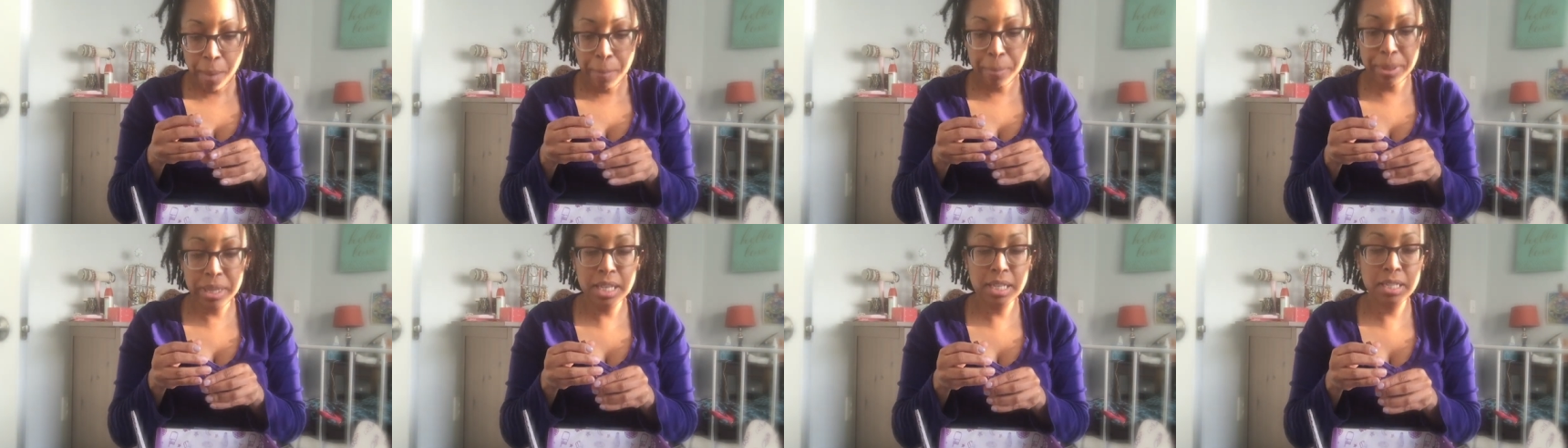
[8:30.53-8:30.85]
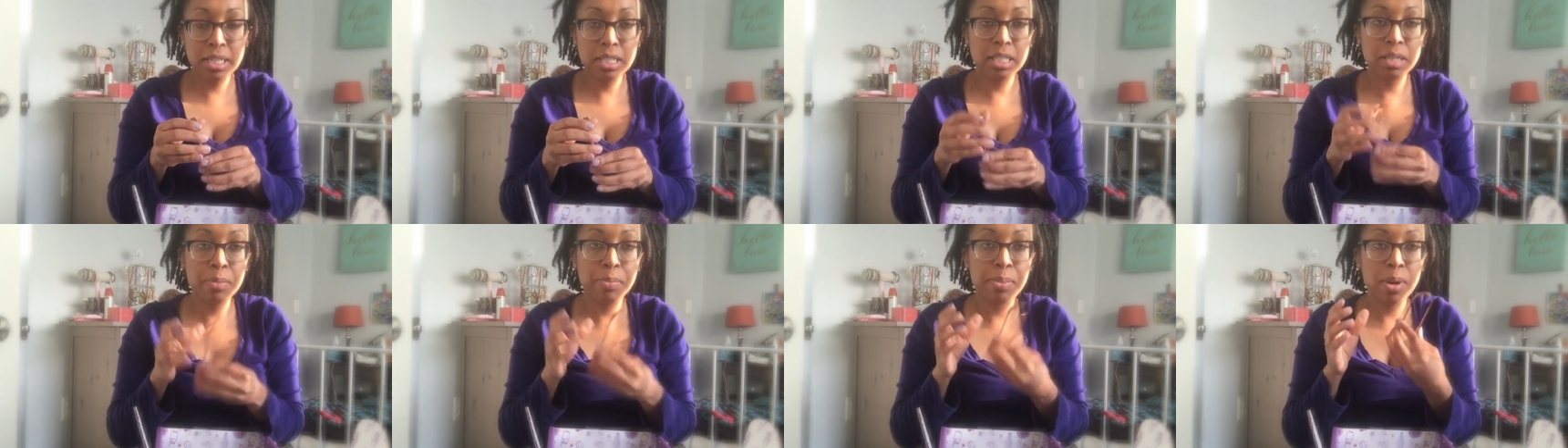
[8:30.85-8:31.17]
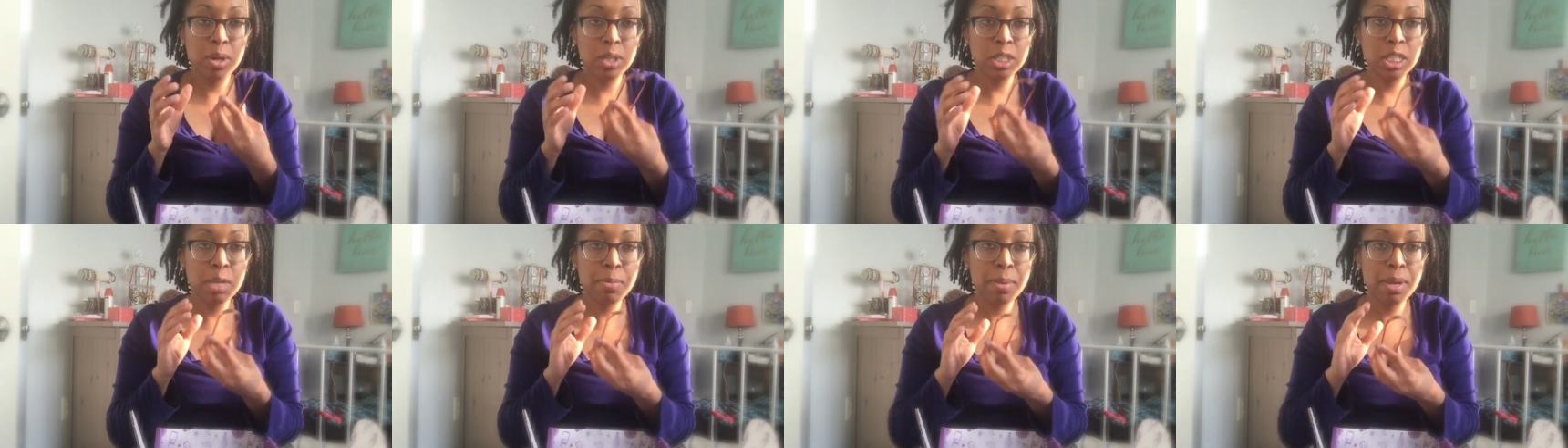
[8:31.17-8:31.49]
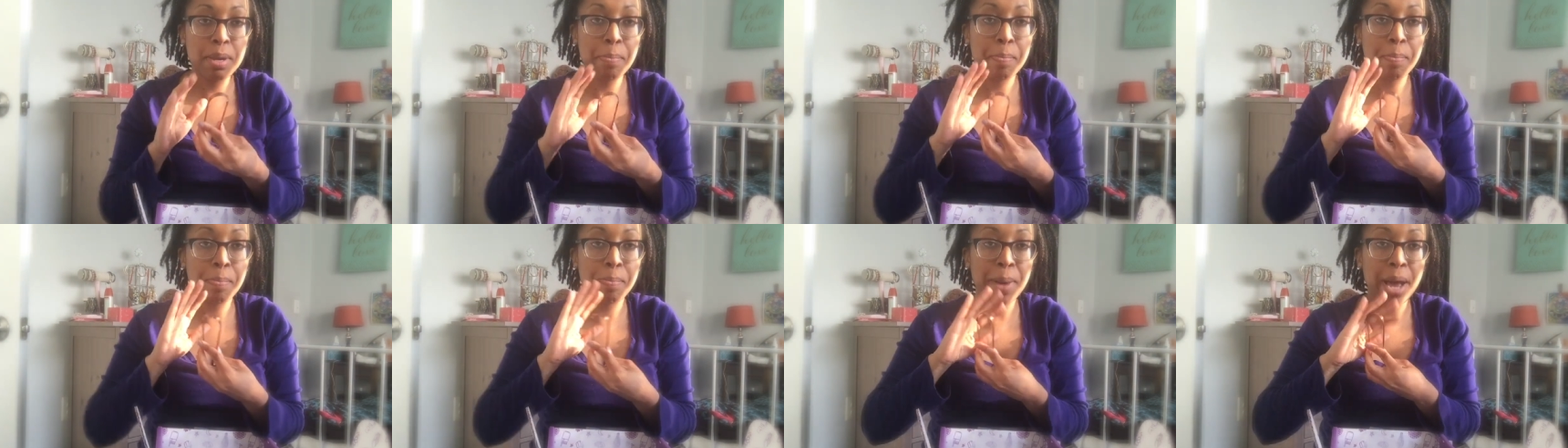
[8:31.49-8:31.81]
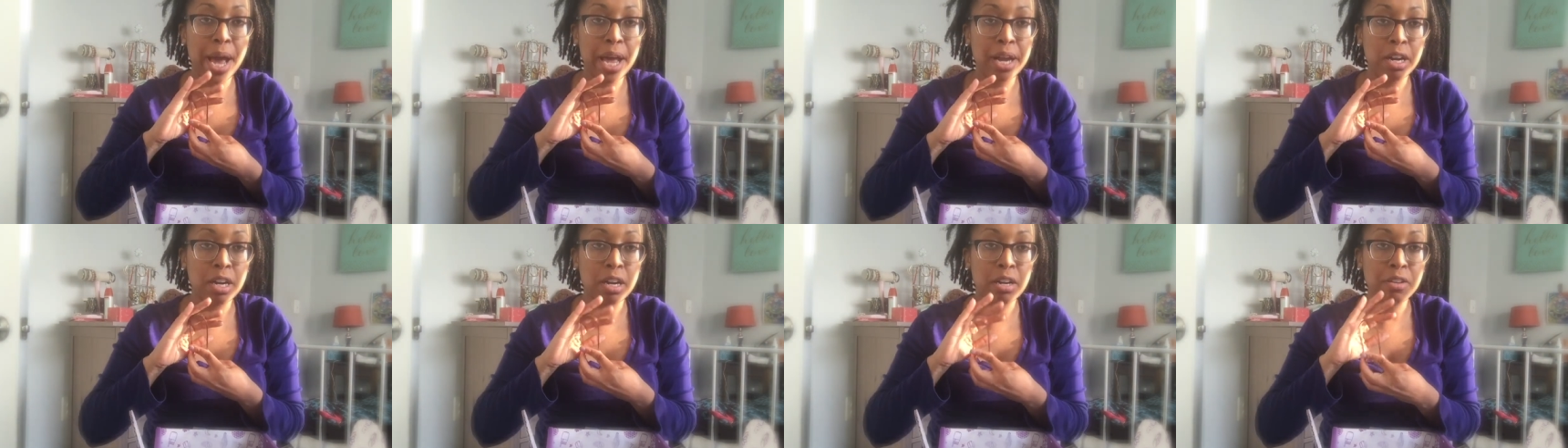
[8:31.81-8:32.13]
But this is supposed to be
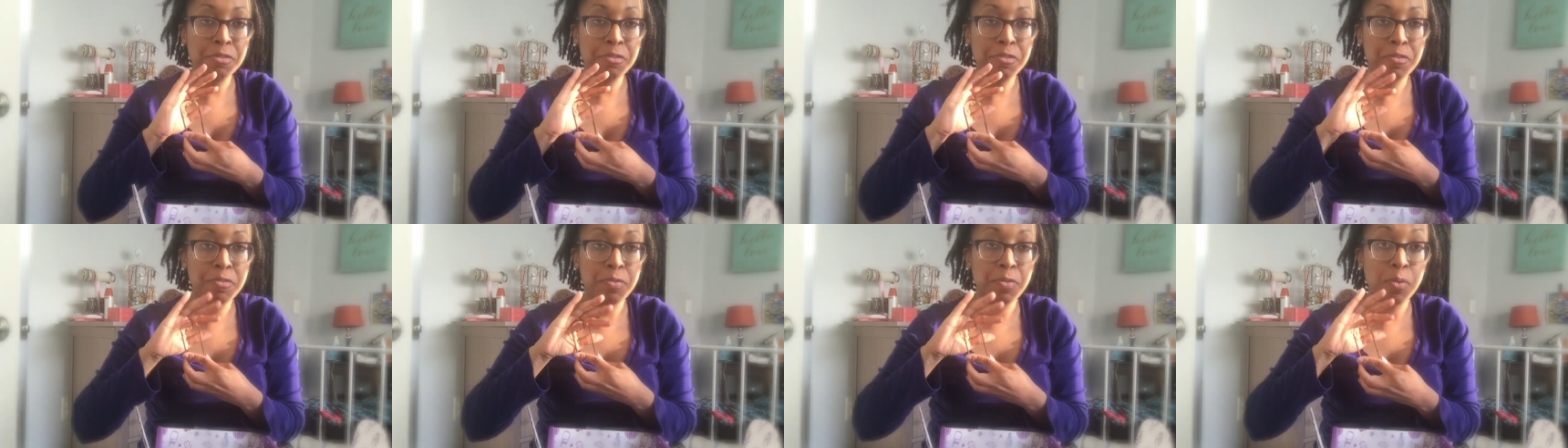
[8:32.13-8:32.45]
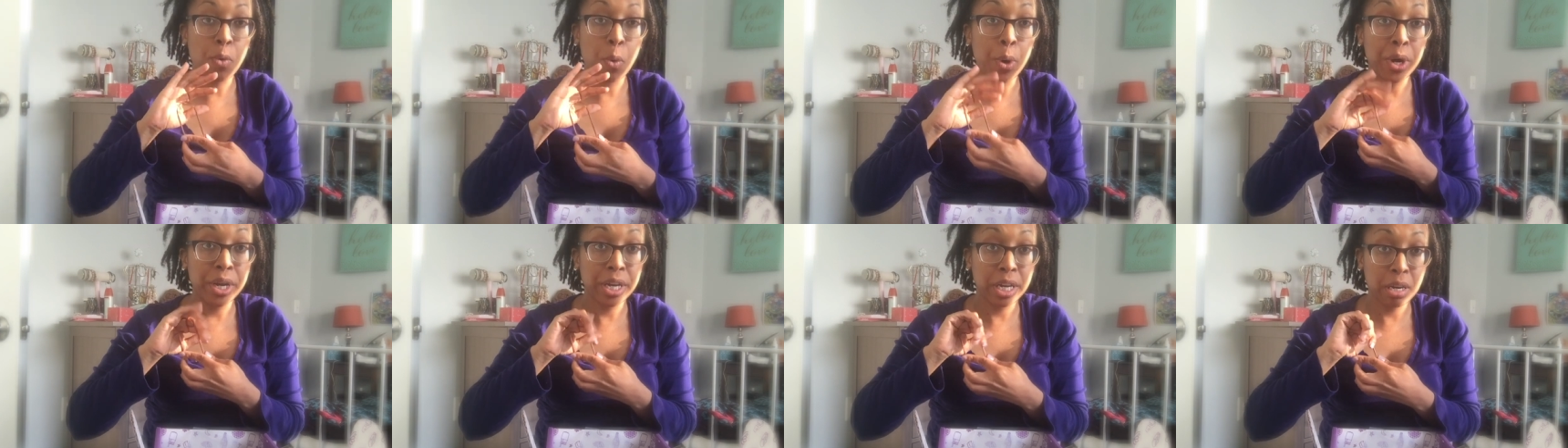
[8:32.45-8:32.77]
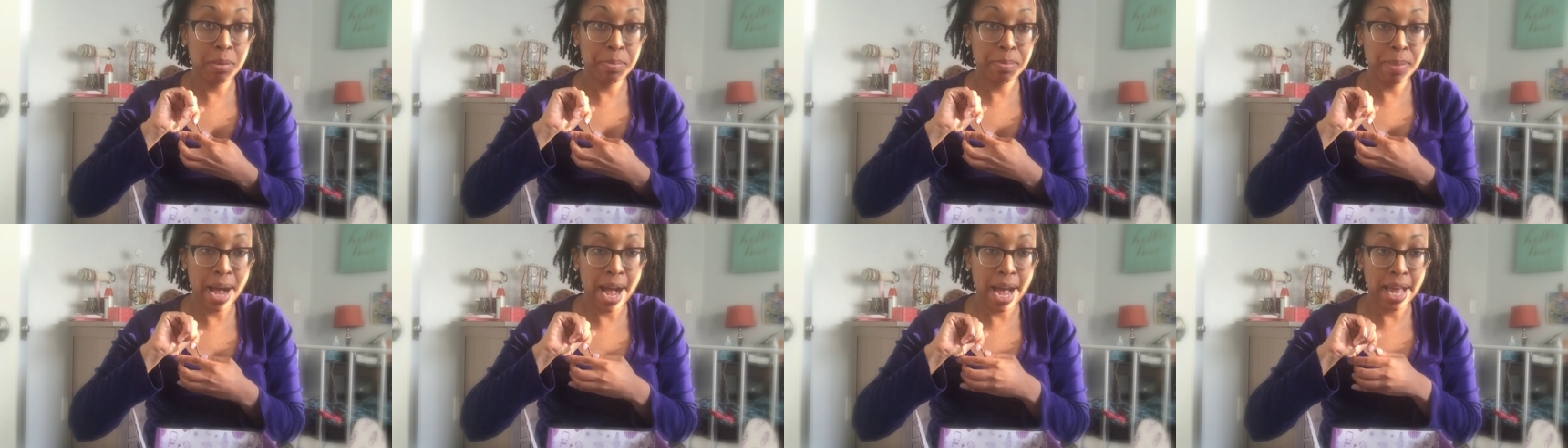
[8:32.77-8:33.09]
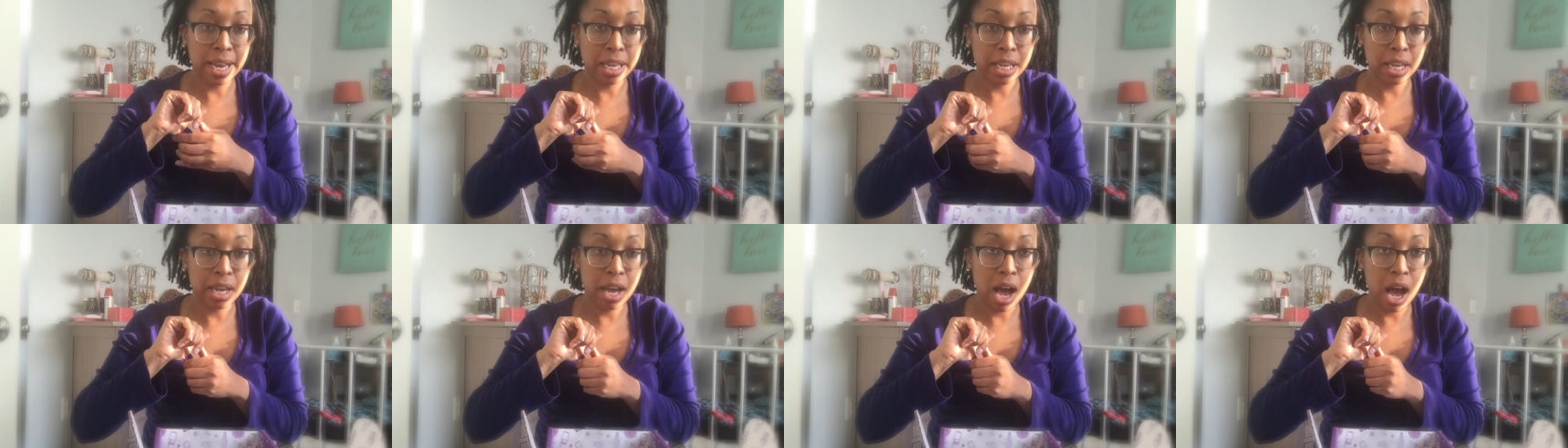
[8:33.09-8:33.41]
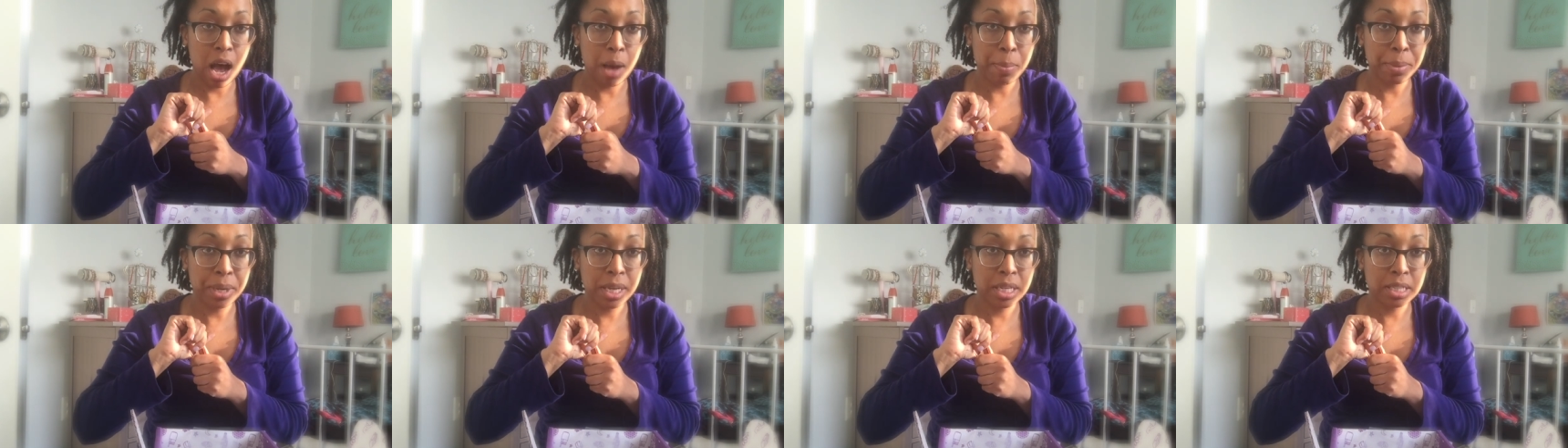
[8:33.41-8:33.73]
better for your body
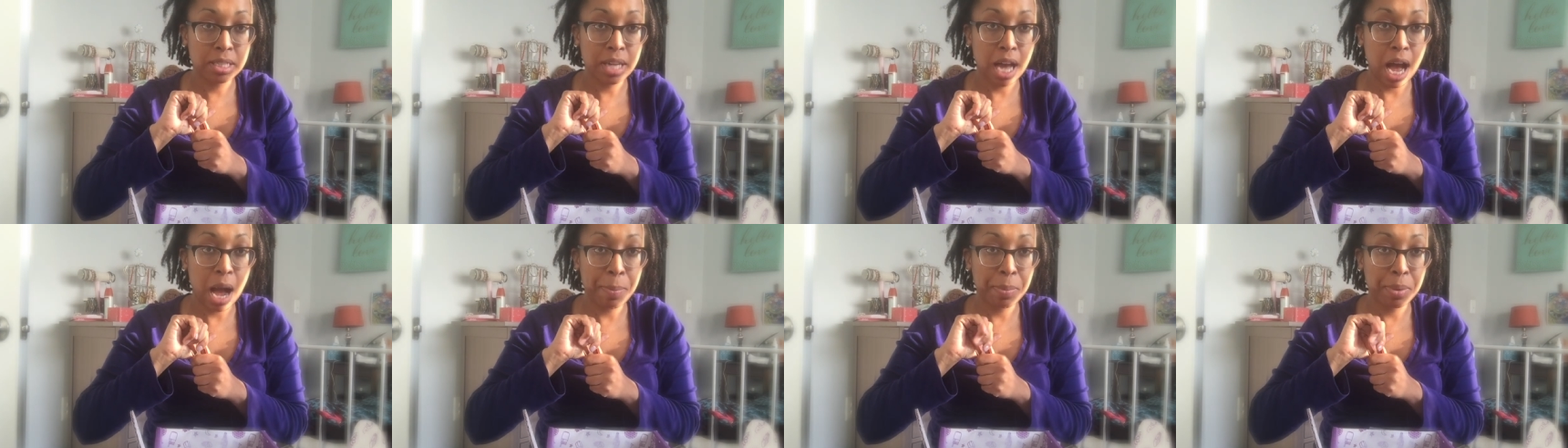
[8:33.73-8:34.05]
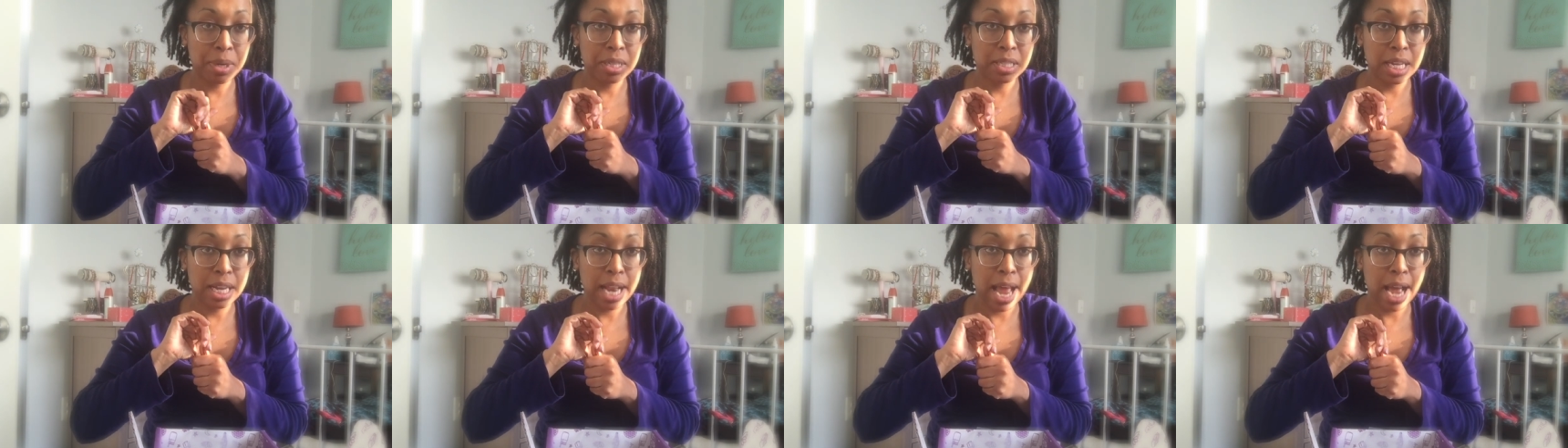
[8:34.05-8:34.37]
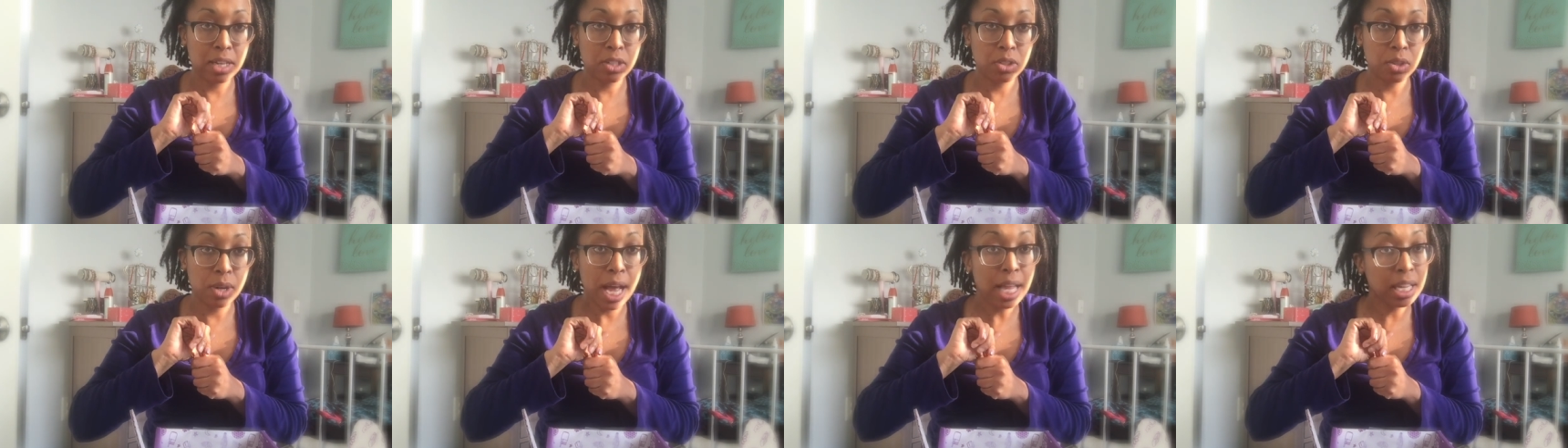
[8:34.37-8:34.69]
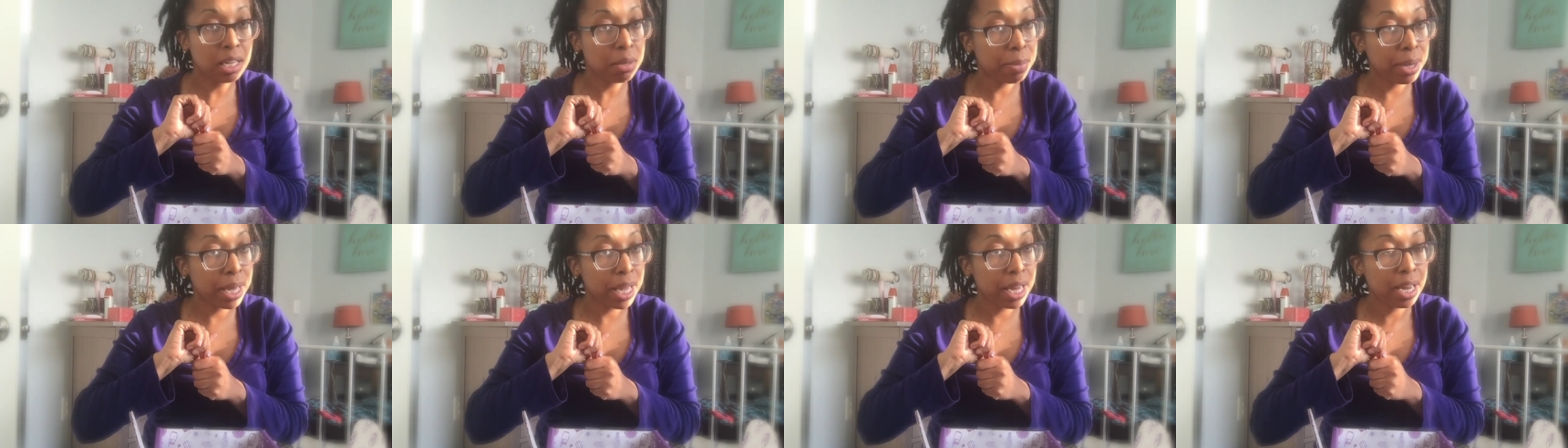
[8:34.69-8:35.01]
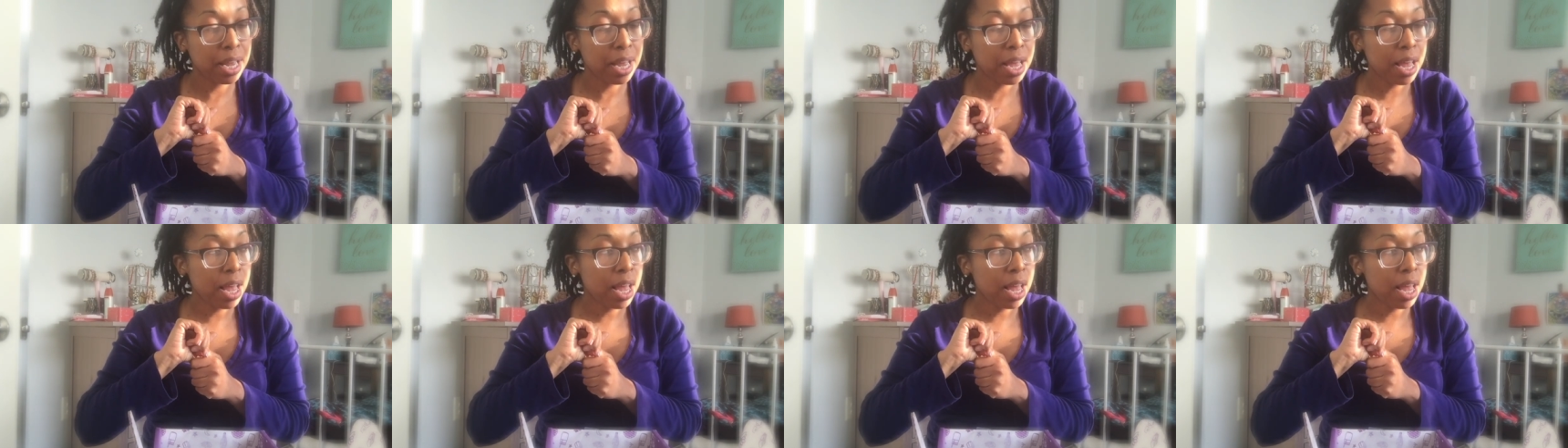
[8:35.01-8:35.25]
because copper is a natural element.